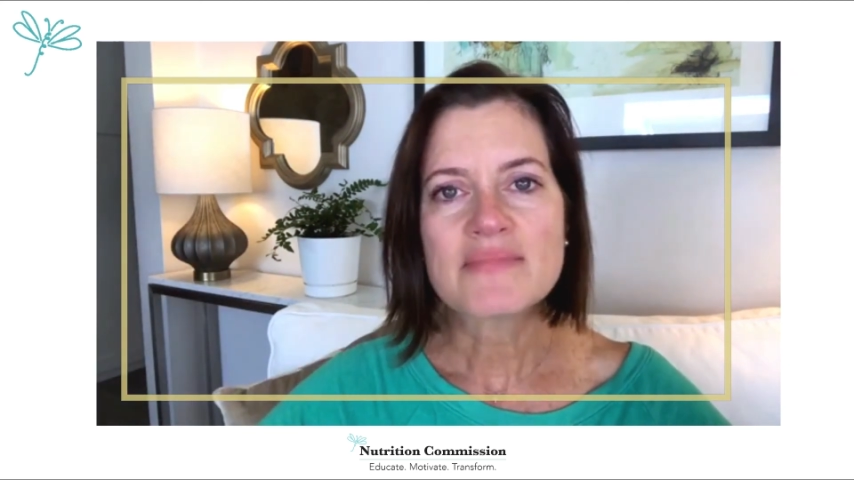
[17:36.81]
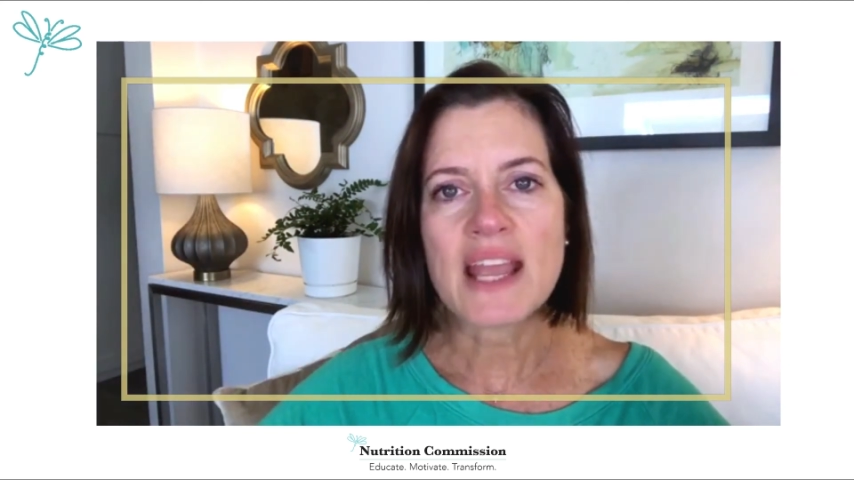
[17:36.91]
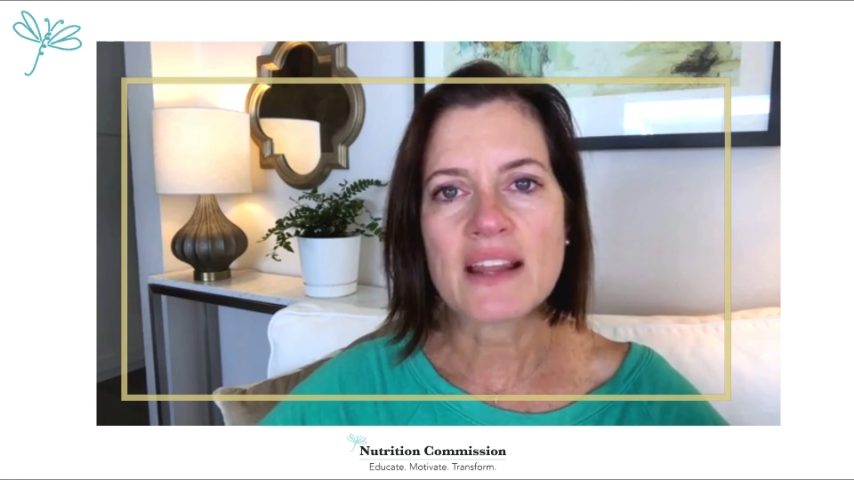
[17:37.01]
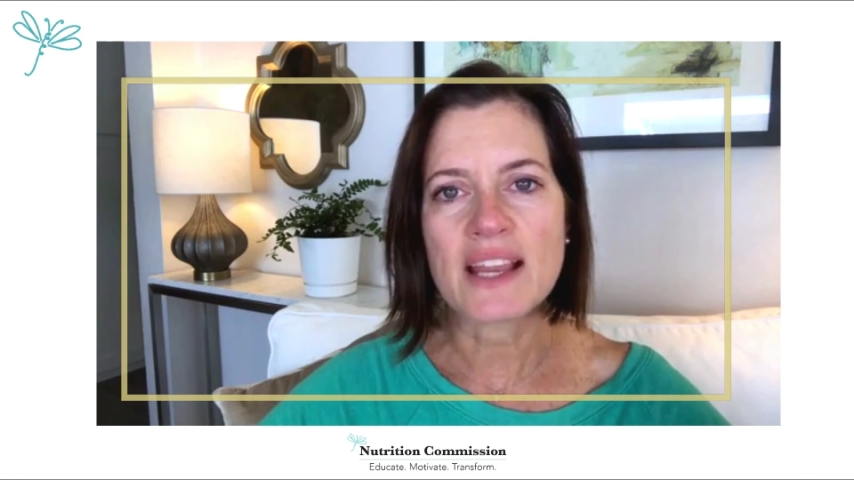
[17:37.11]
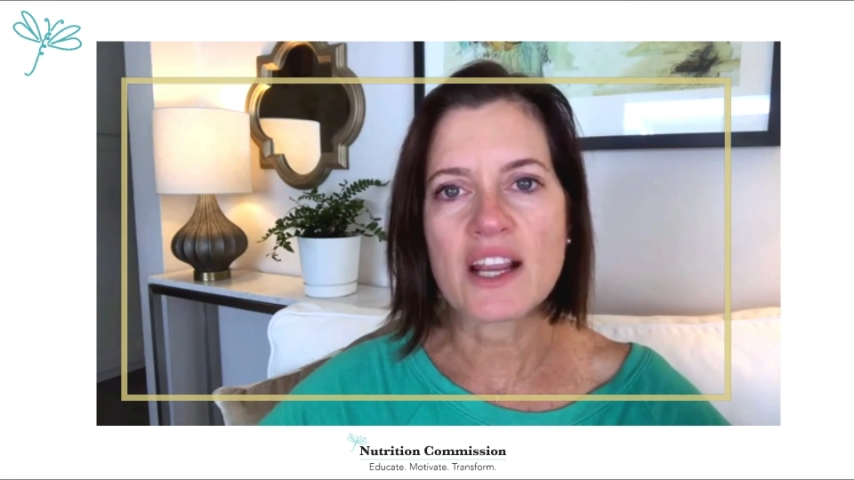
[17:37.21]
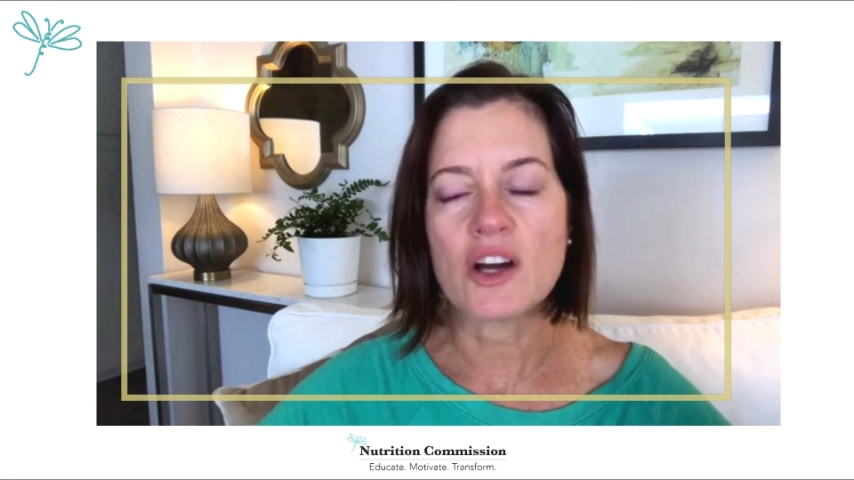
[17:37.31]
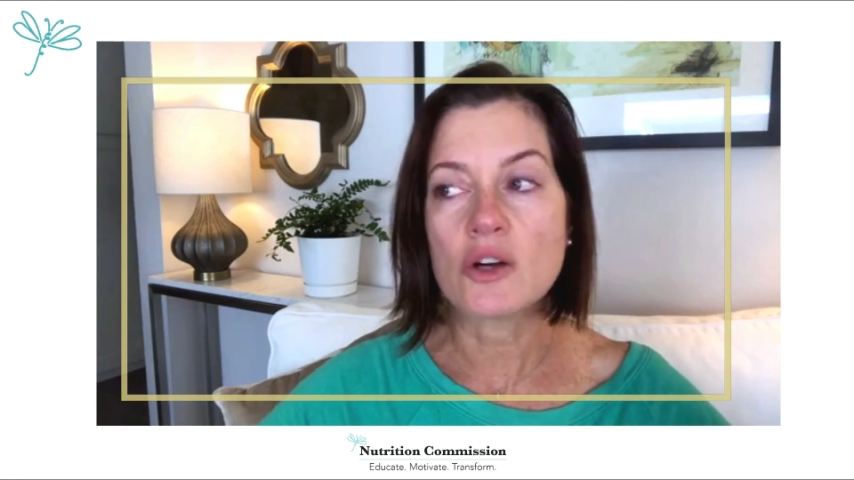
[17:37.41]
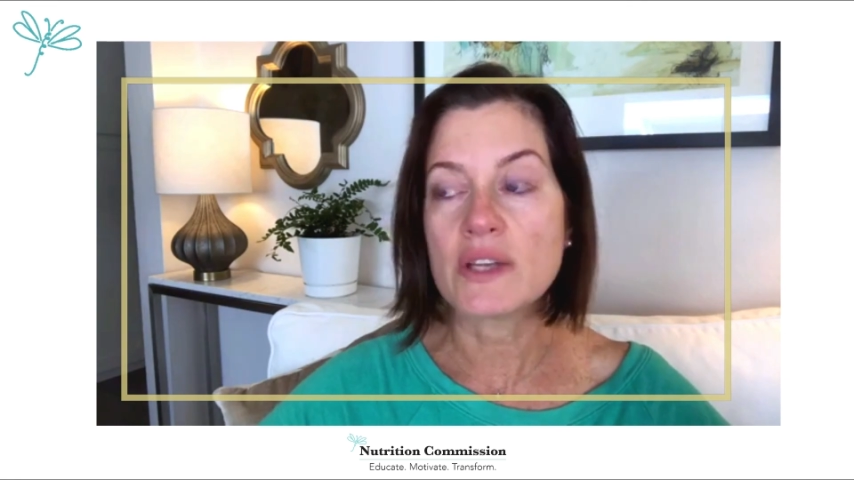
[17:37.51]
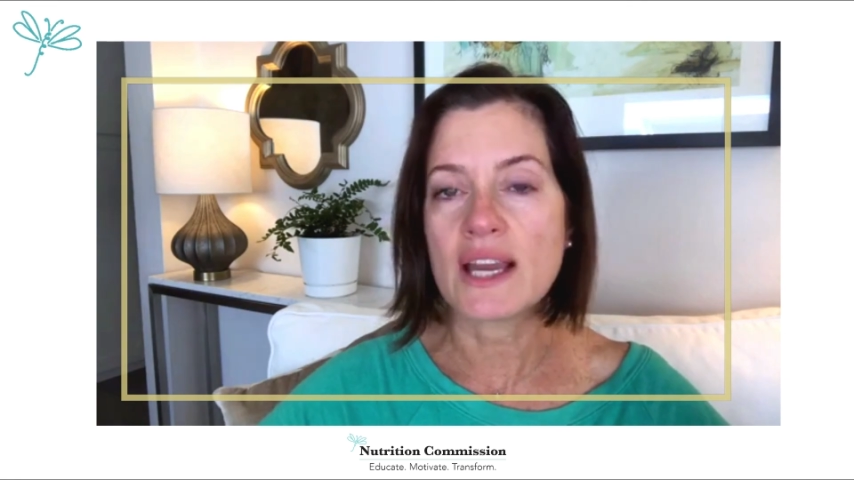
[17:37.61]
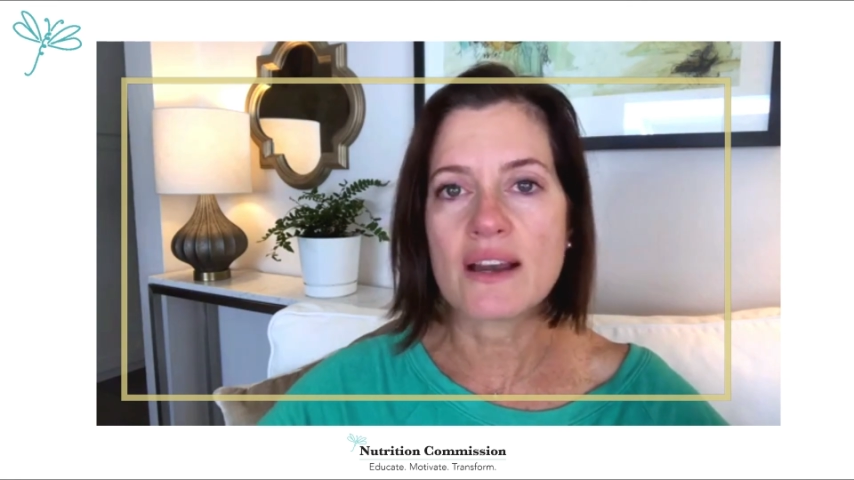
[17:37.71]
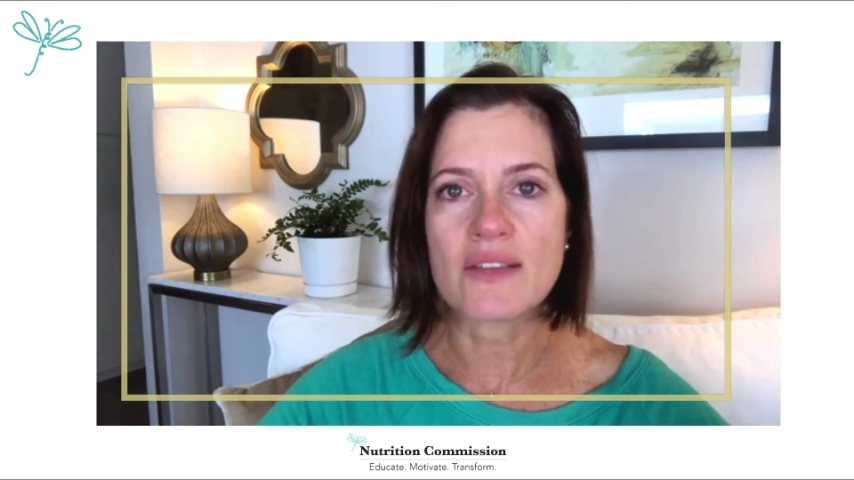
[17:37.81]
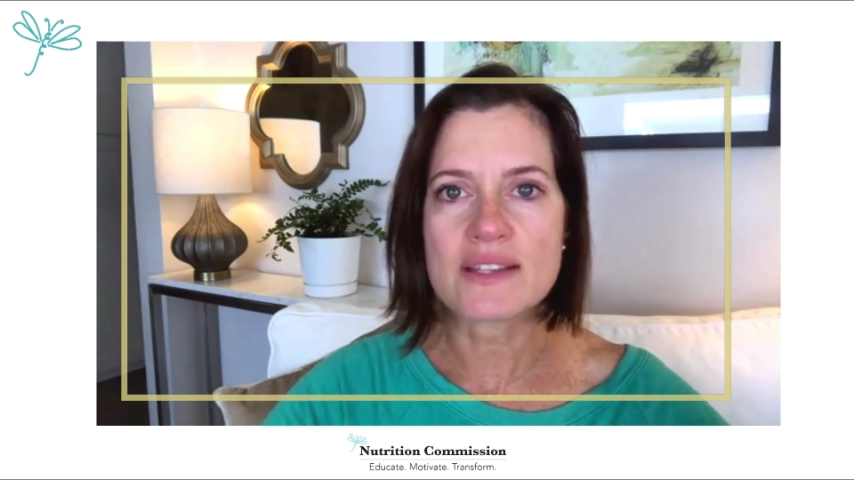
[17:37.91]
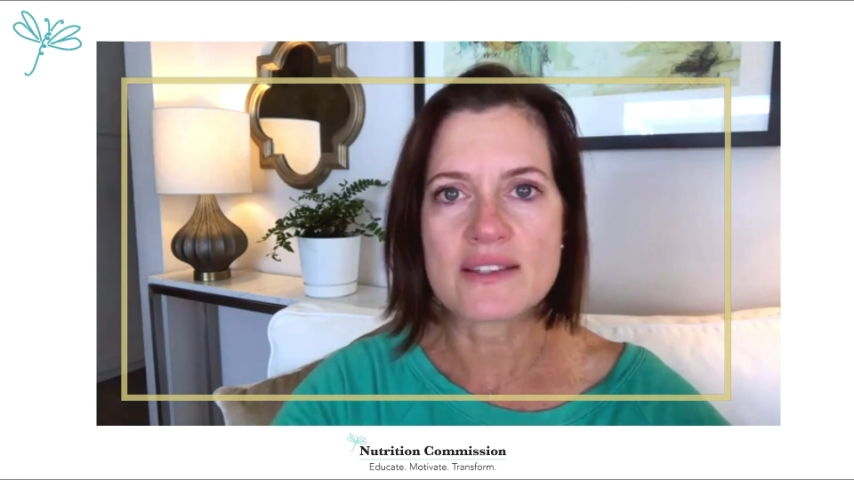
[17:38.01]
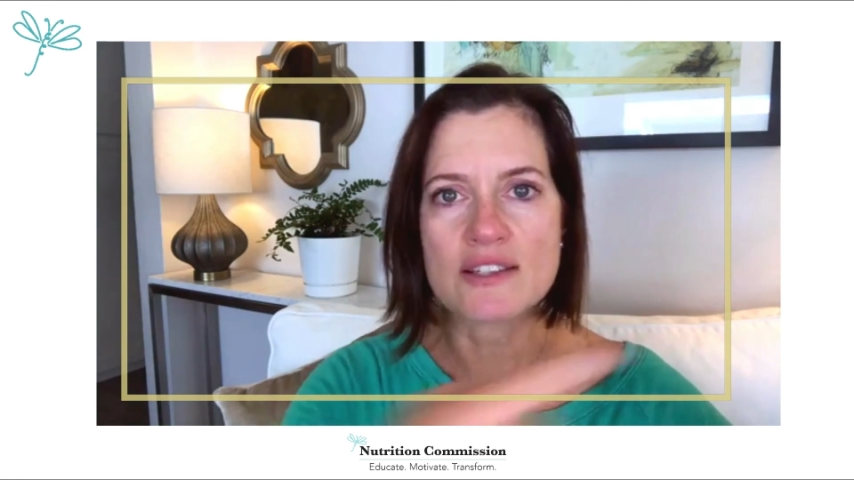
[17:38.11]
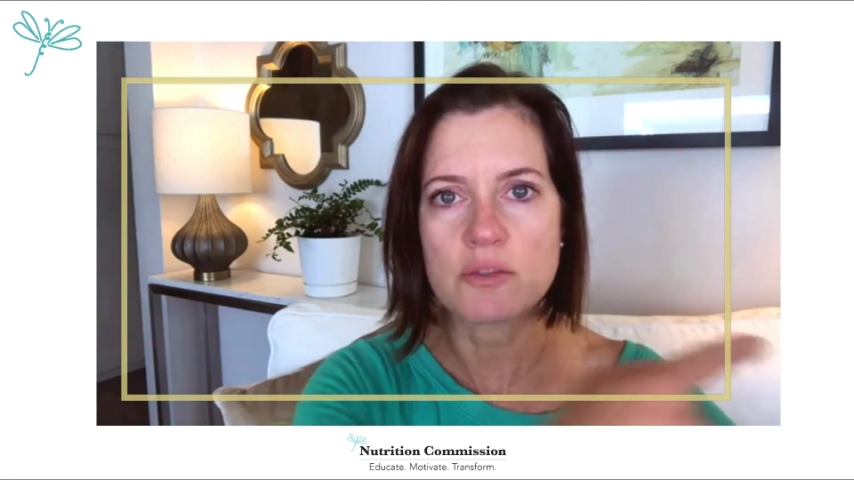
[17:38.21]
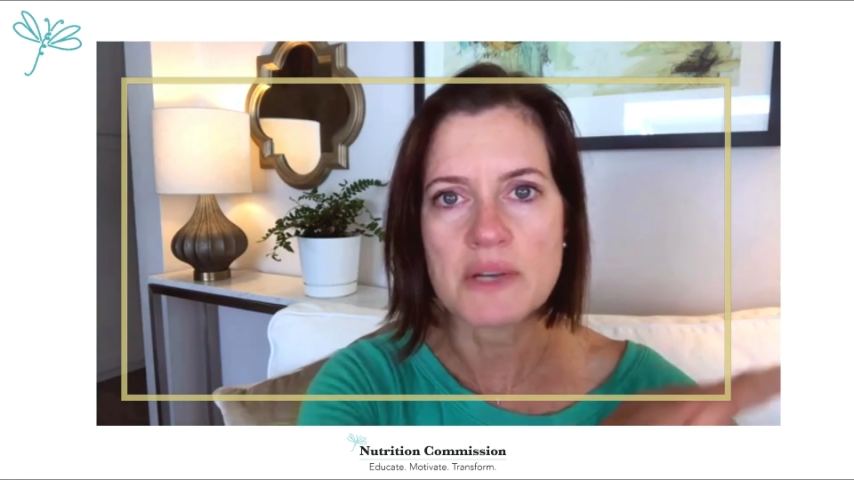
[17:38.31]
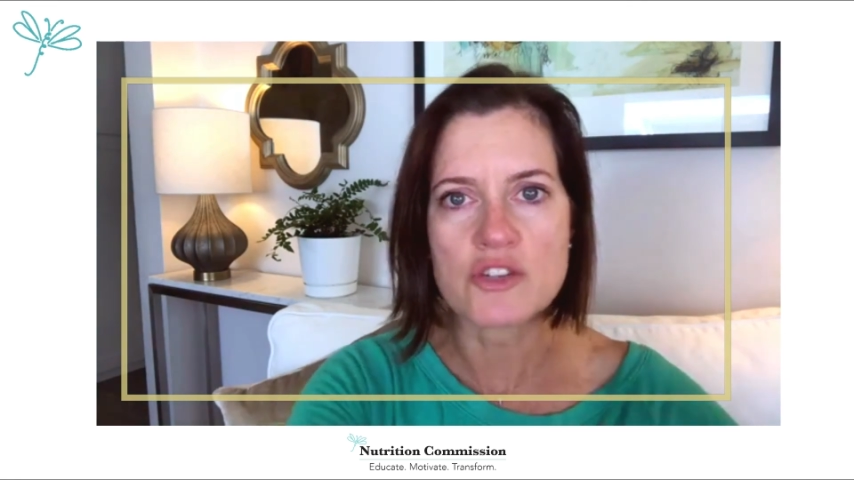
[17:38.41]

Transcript: And like, oh yeah, that's still my